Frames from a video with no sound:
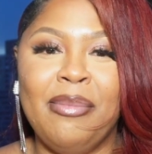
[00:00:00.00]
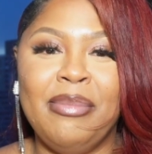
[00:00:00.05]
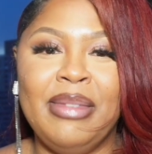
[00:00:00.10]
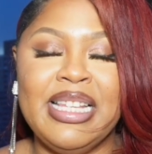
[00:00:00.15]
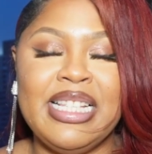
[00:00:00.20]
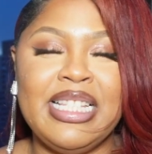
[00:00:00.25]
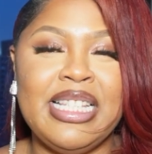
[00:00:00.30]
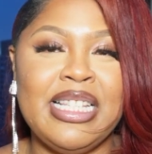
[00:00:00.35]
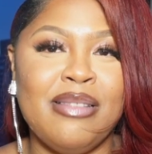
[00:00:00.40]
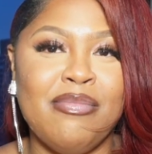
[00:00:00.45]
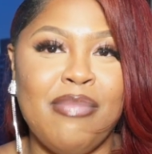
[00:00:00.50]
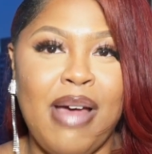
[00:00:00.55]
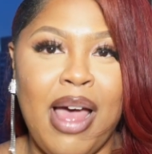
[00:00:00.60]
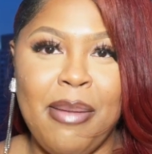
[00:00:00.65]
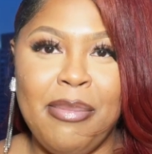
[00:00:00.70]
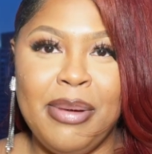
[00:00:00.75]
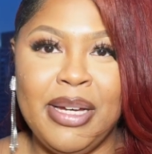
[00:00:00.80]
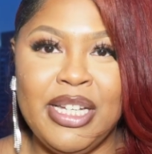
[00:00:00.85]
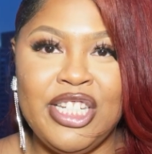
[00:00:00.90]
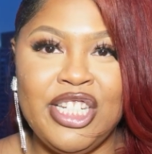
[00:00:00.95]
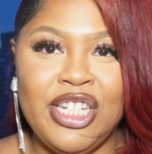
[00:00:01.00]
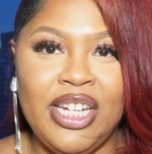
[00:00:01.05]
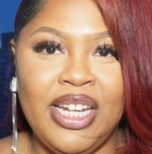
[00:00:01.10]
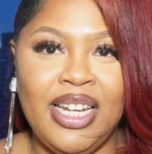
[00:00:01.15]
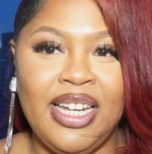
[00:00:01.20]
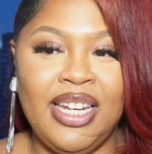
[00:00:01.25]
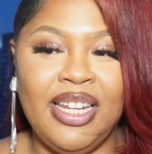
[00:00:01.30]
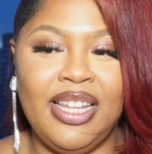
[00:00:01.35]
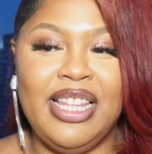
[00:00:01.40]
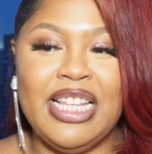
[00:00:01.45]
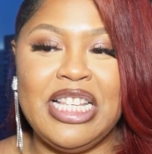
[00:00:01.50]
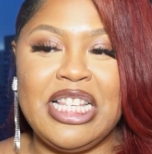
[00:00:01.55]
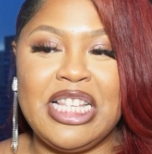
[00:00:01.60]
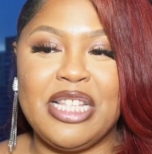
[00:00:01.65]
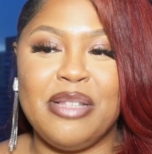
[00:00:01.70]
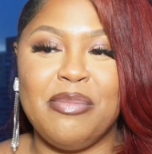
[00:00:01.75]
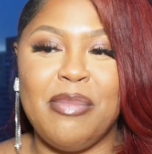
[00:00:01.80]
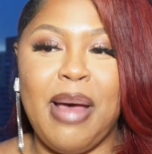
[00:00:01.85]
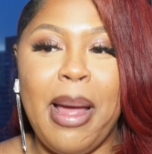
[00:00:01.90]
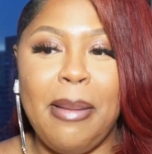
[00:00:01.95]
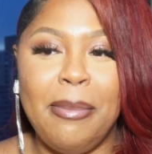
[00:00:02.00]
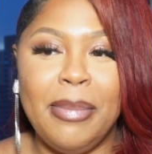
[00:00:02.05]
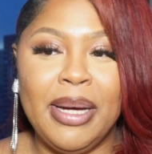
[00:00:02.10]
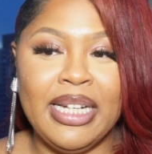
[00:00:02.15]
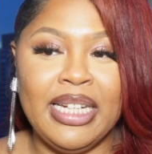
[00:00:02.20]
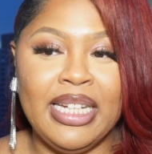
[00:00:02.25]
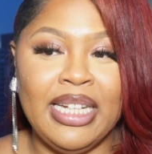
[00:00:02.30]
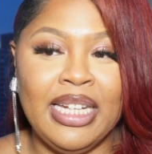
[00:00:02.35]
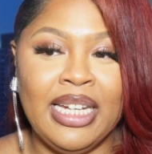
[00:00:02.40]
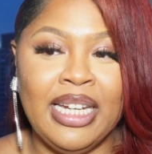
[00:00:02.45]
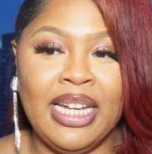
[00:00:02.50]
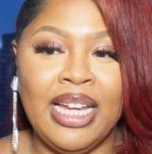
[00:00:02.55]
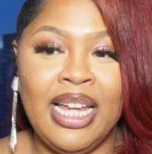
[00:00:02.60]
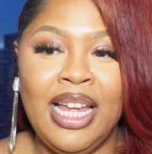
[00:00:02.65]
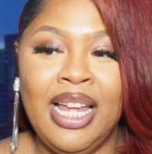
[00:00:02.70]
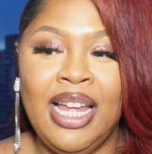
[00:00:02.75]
This is my budget. This is my money.